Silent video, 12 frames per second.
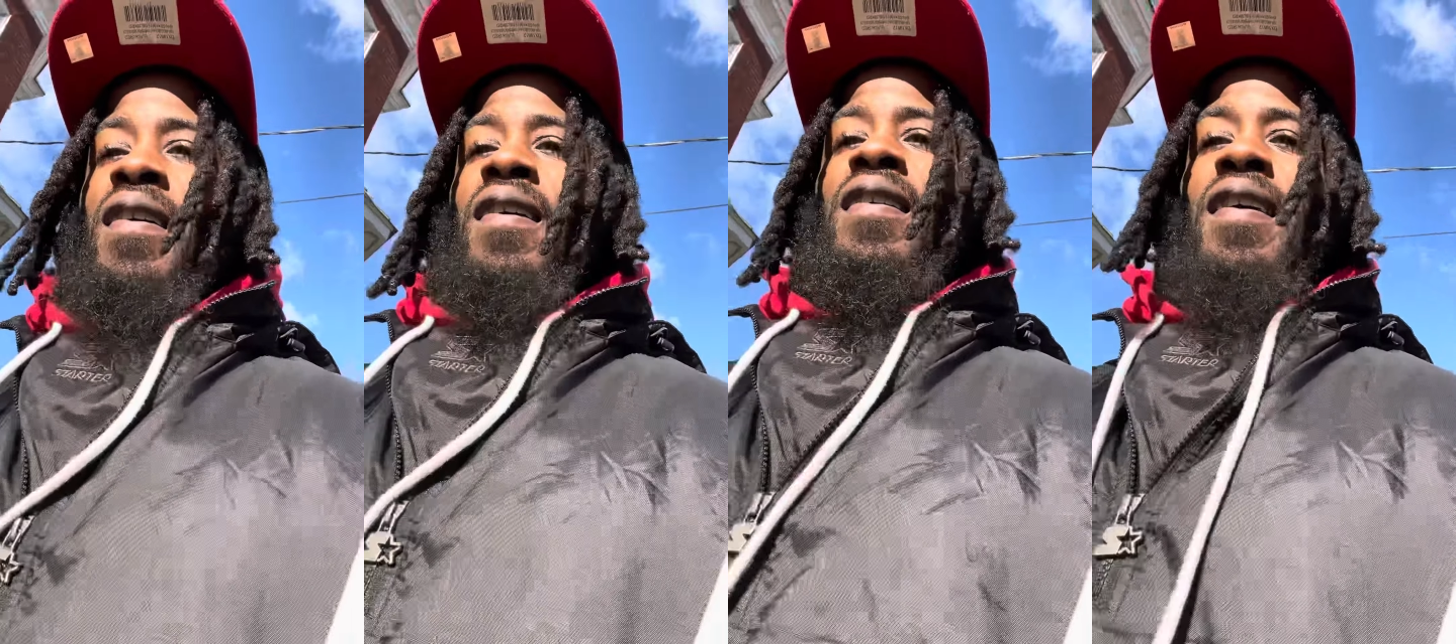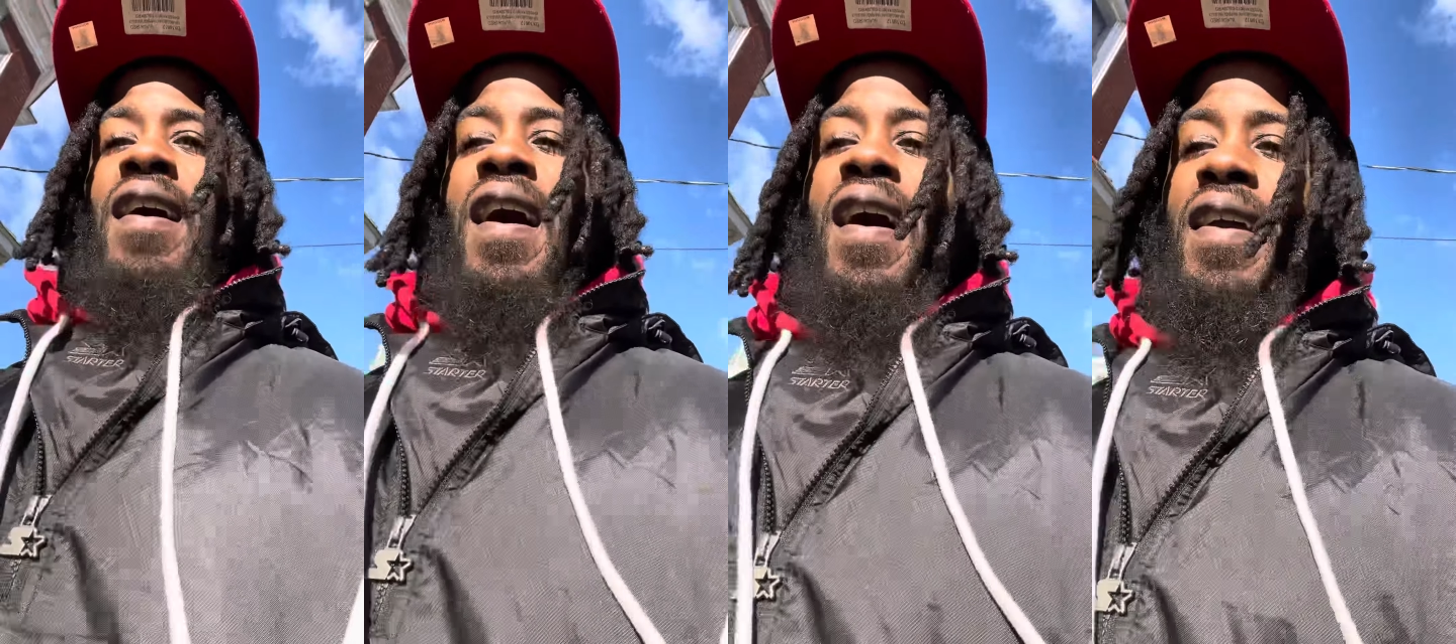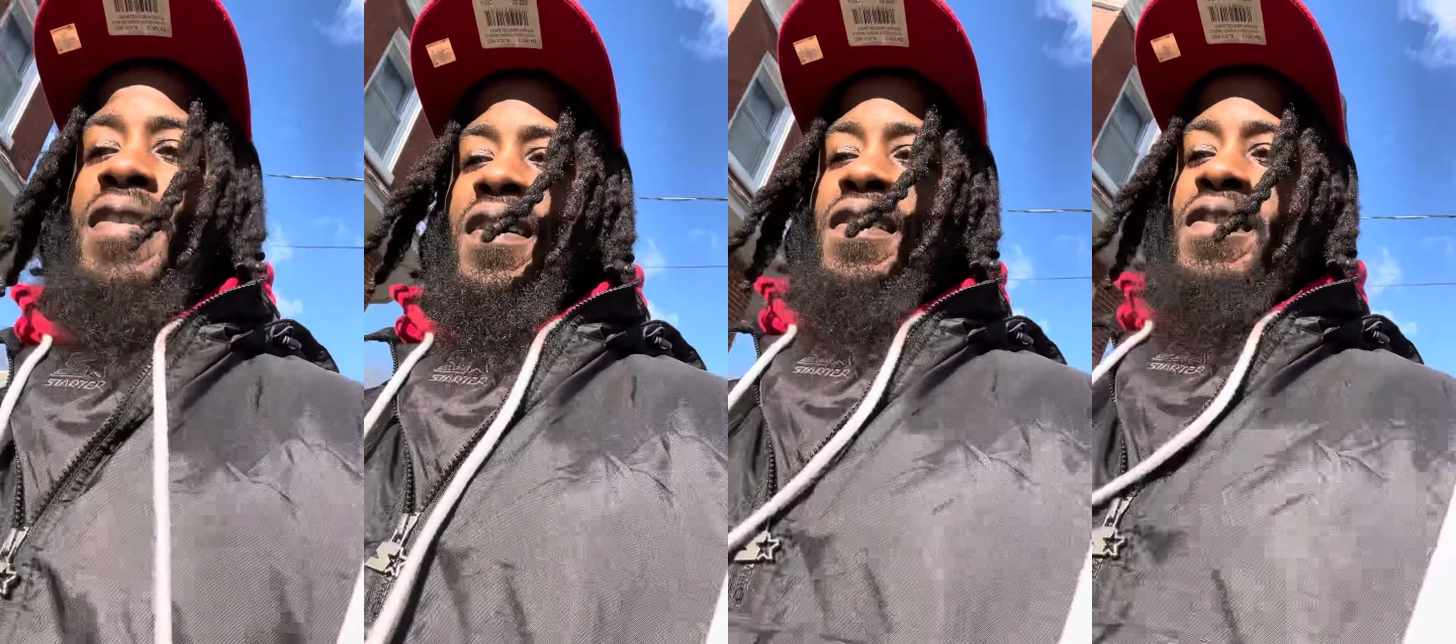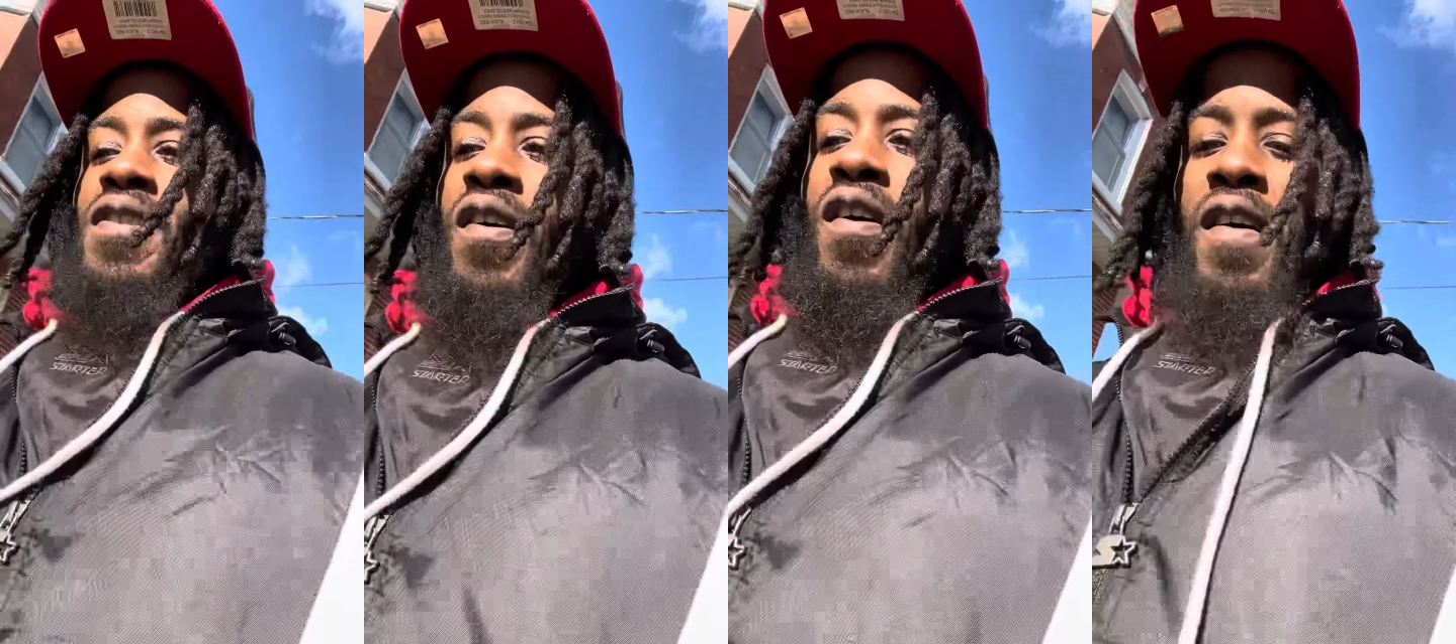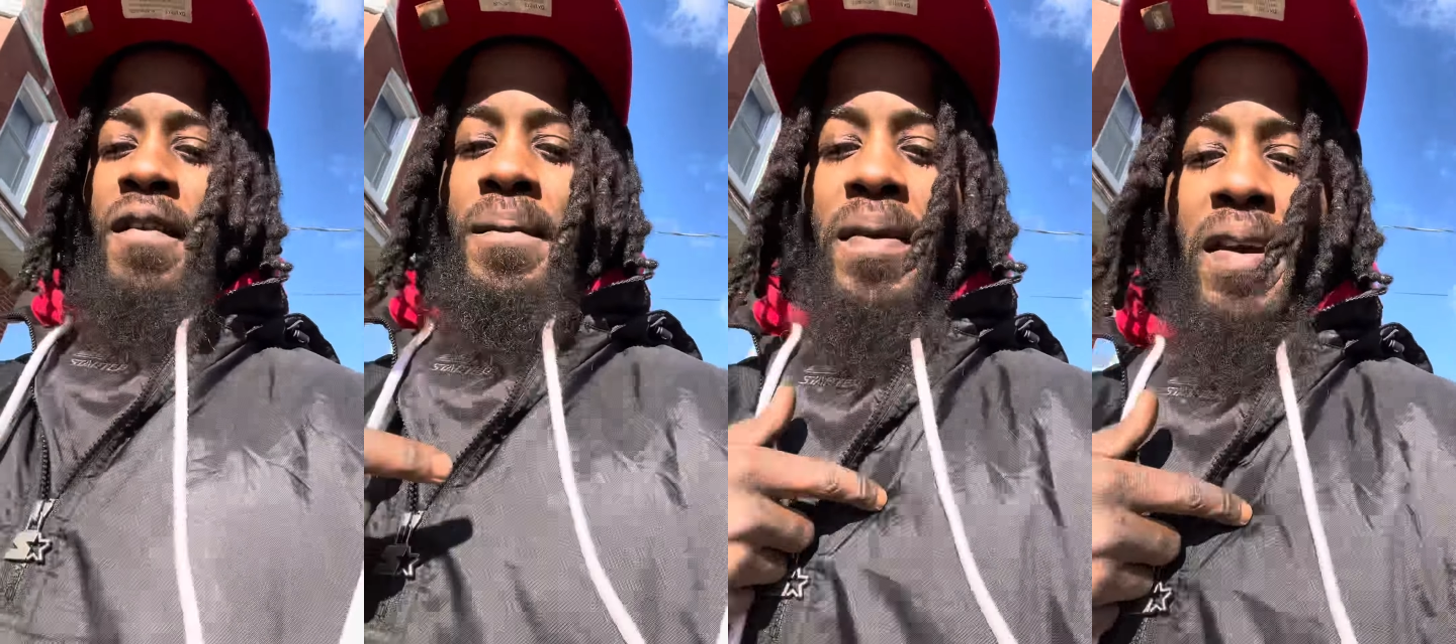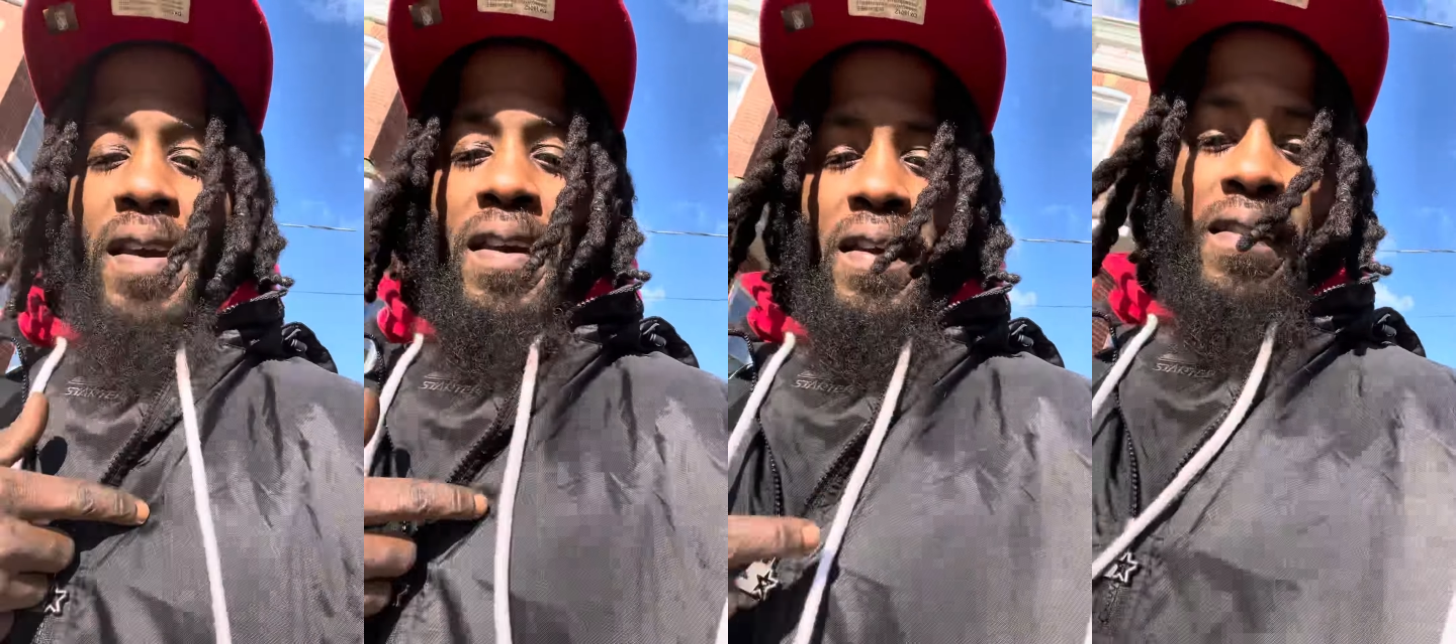Yahya just the heart of
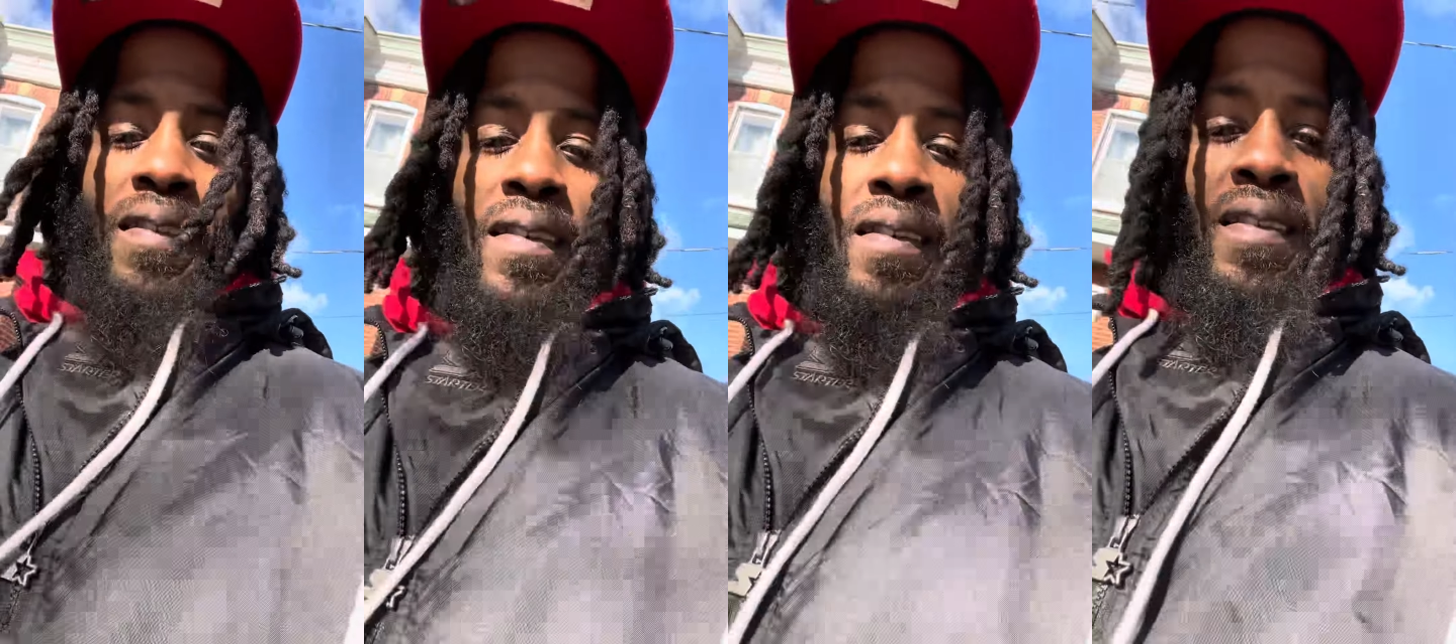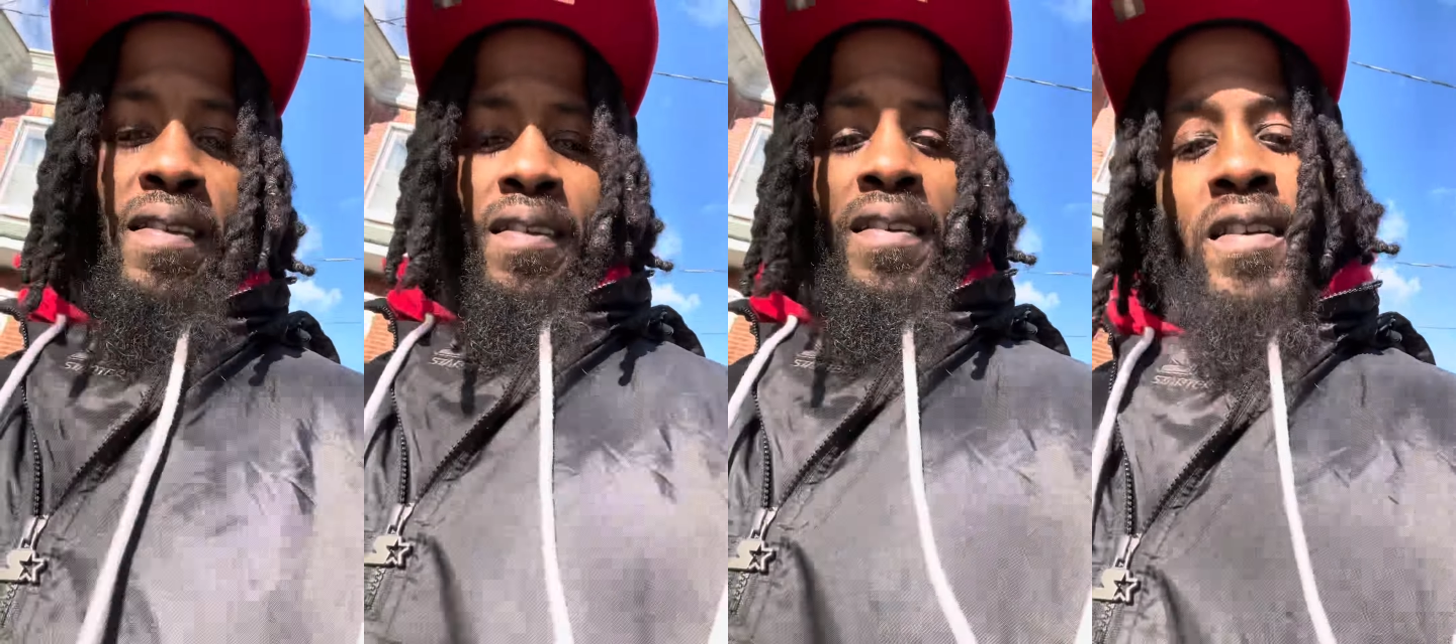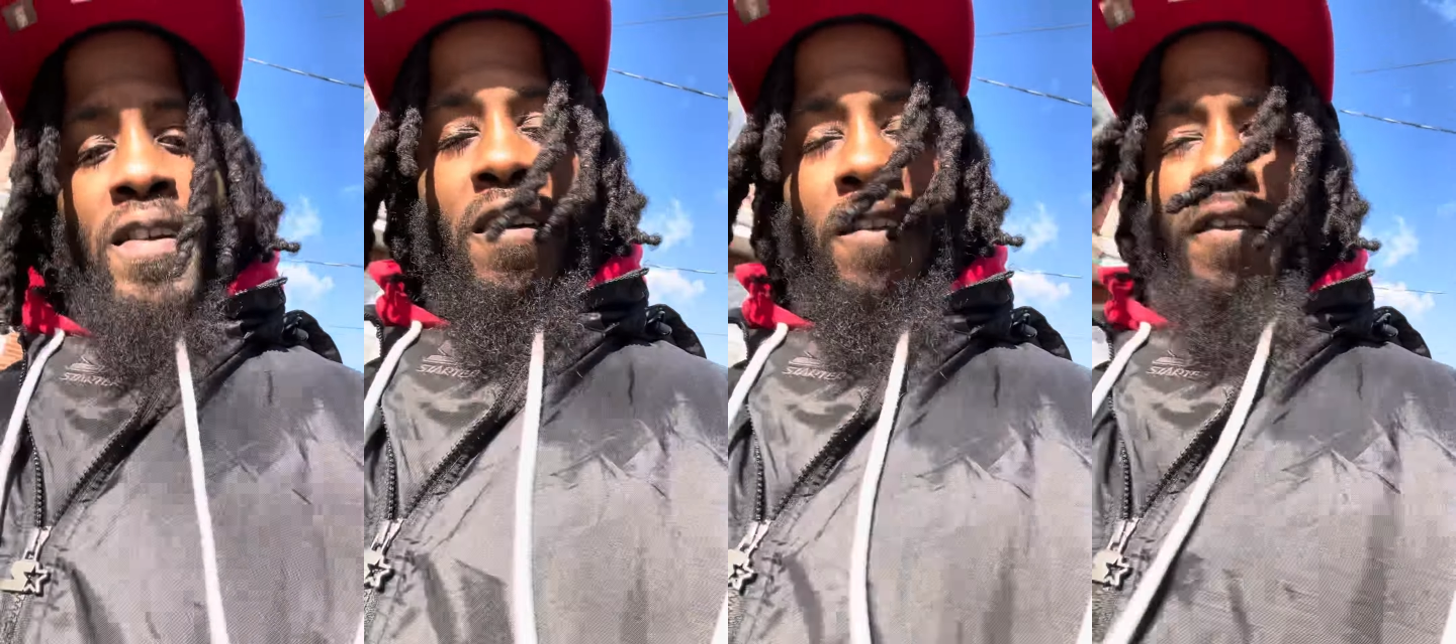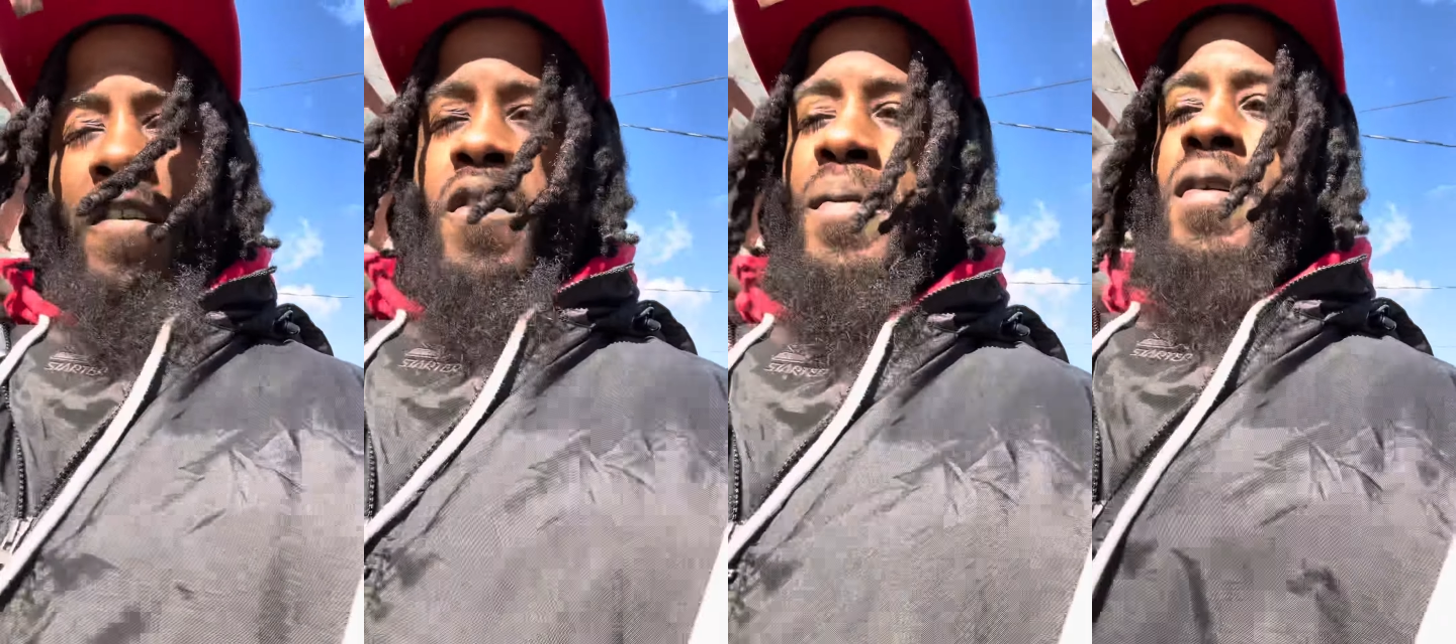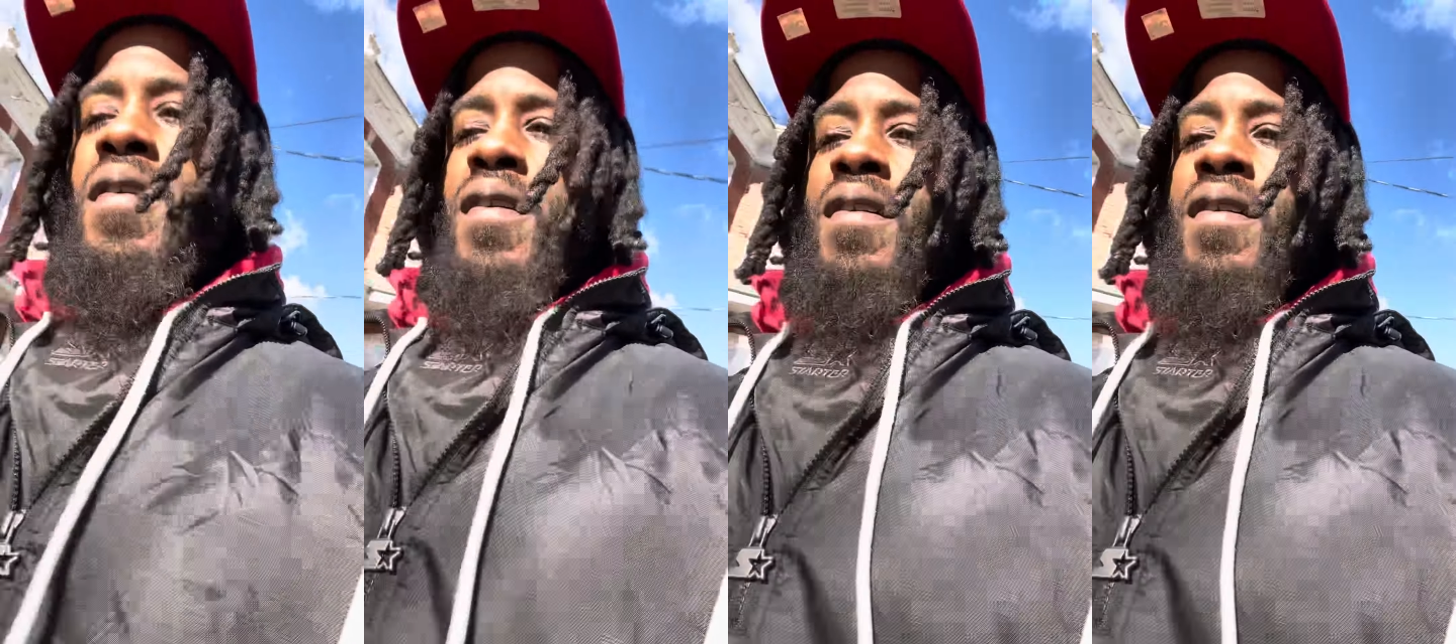man. You feel me?